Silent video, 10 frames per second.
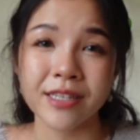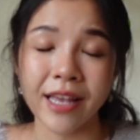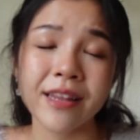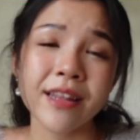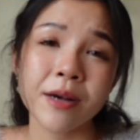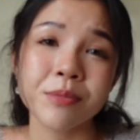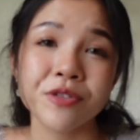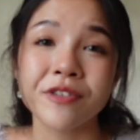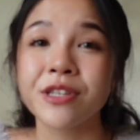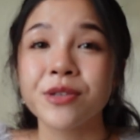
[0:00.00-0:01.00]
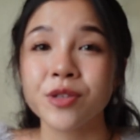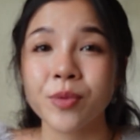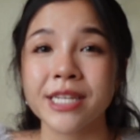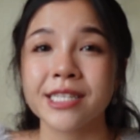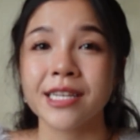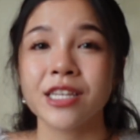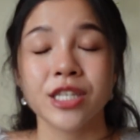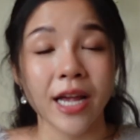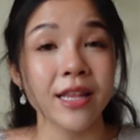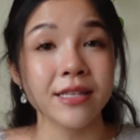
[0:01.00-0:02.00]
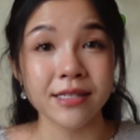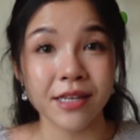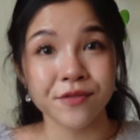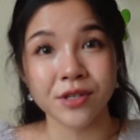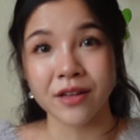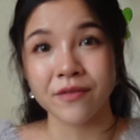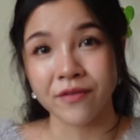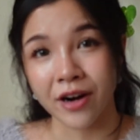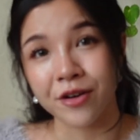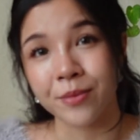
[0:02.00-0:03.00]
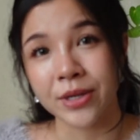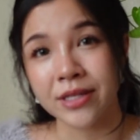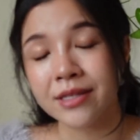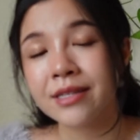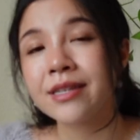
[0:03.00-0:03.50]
can help to reduce wastage and save the environment.